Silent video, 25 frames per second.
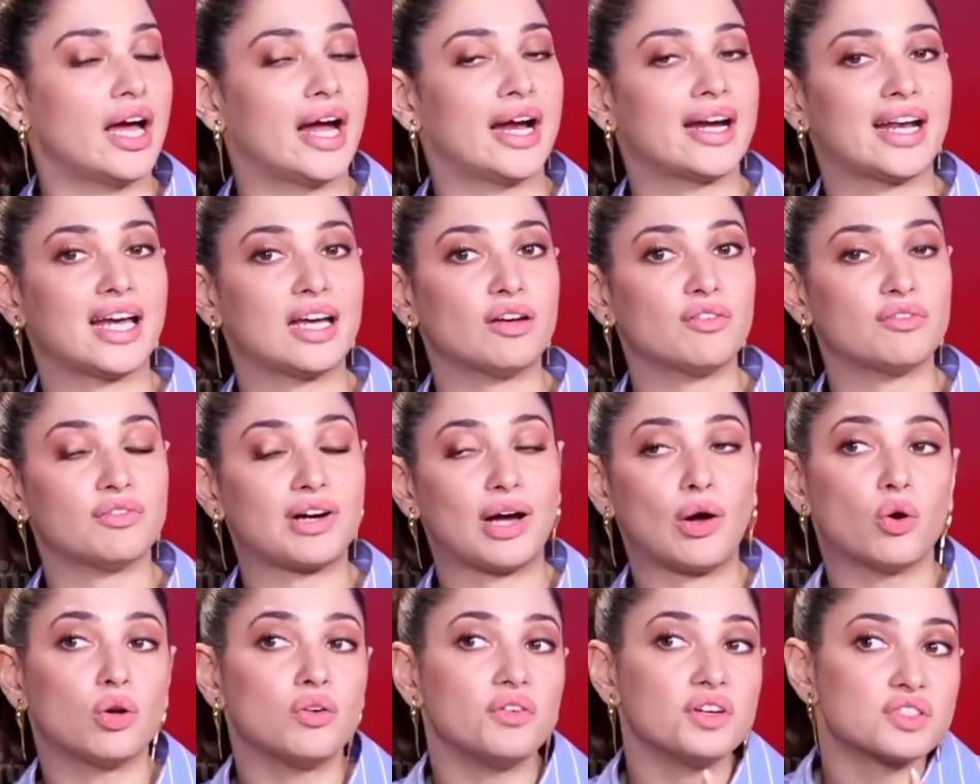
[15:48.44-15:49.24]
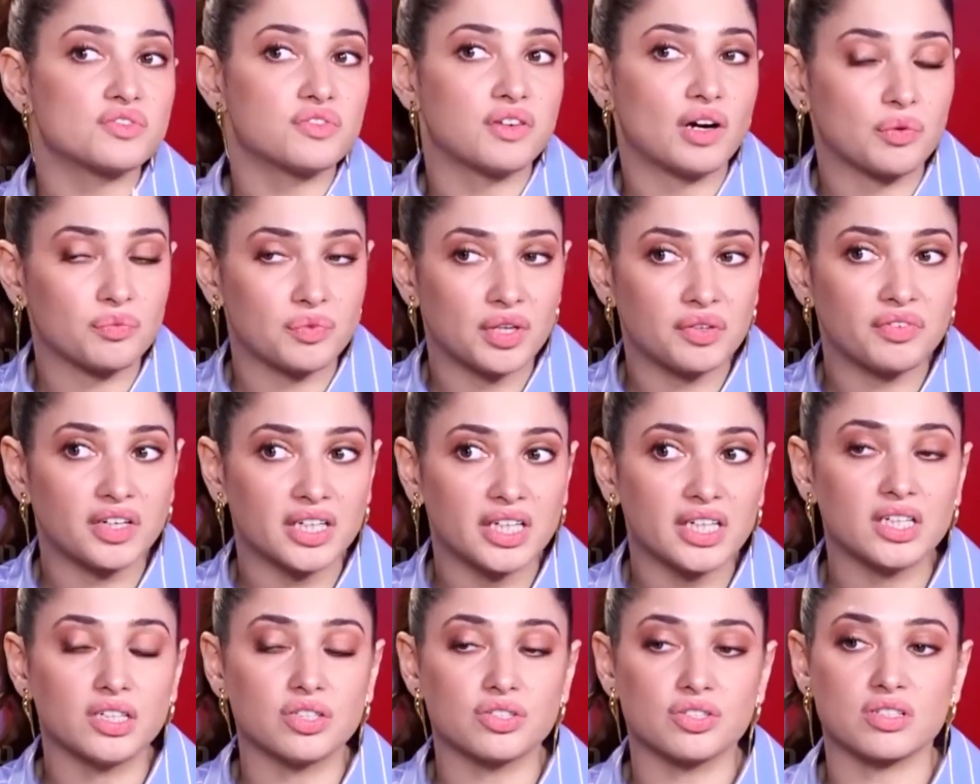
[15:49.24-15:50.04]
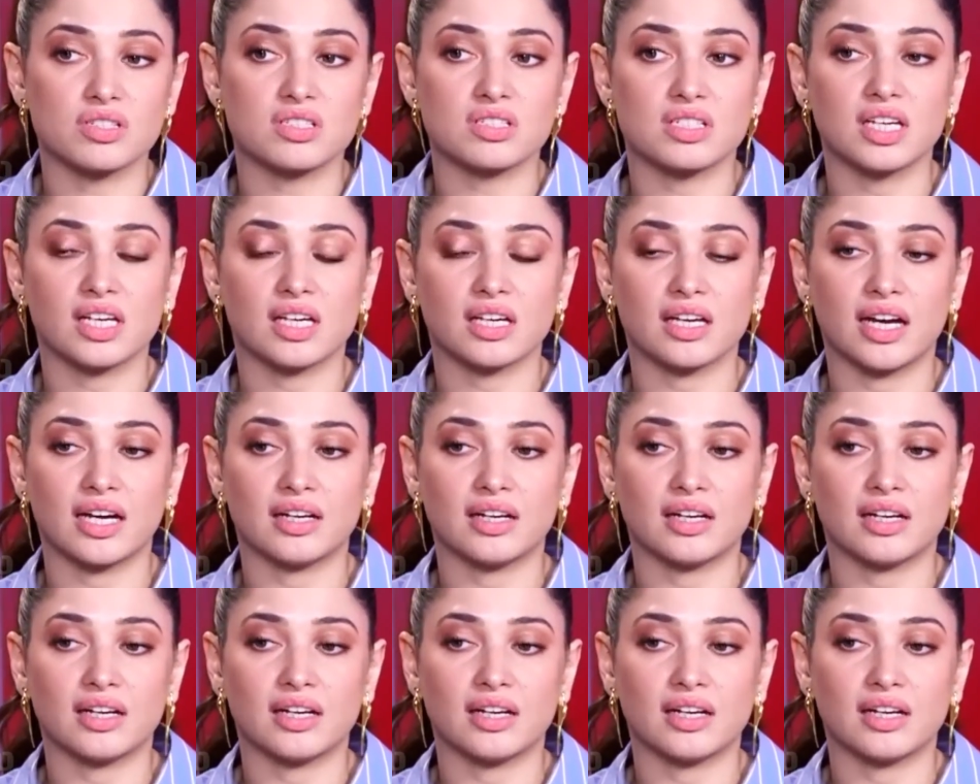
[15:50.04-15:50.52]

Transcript: And I always found that very interesting.